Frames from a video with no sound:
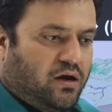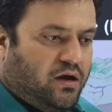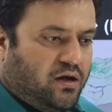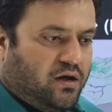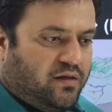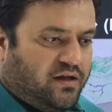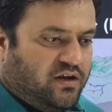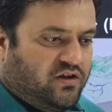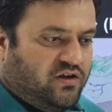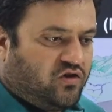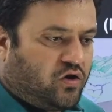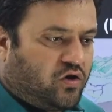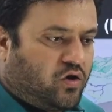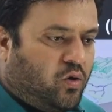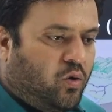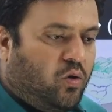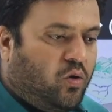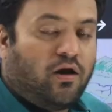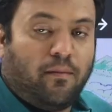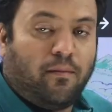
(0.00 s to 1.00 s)
there is a
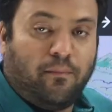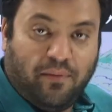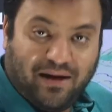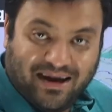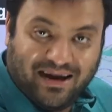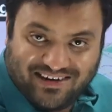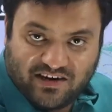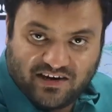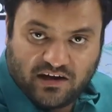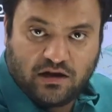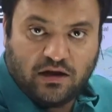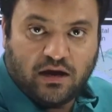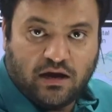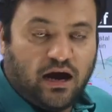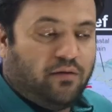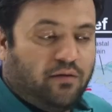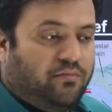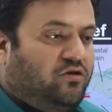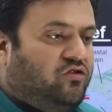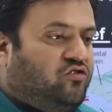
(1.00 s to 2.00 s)
coral bleaching,
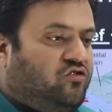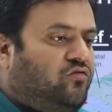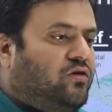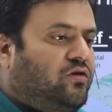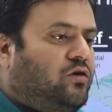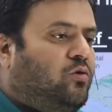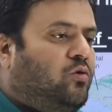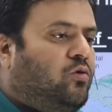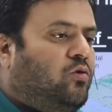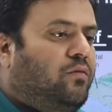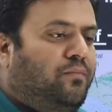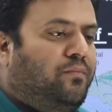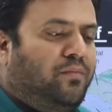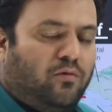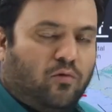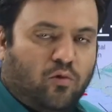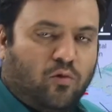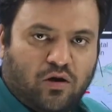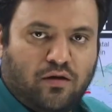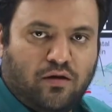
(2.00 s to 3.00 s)
and because of the
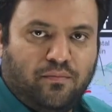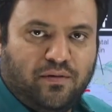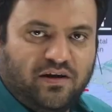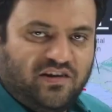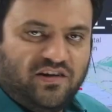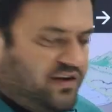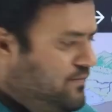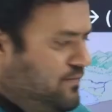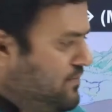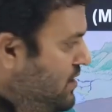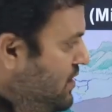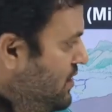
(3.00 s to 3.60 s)
coral bleaching,